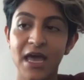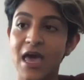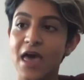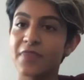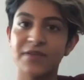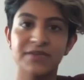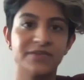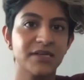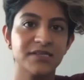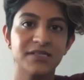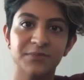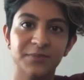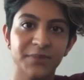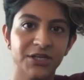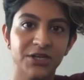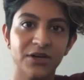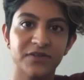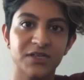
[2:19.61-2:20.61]
This doesn't mean
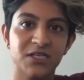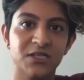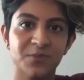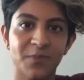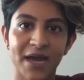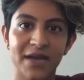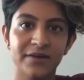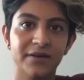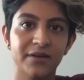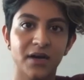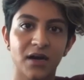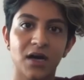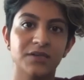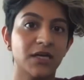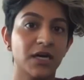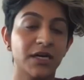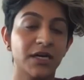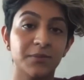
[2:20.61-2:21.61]
you have to spend a
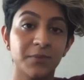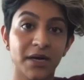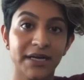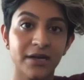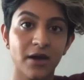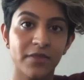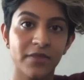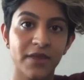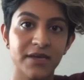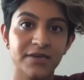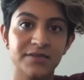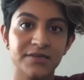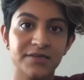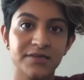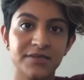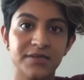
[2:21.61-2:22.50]
ton of money on this.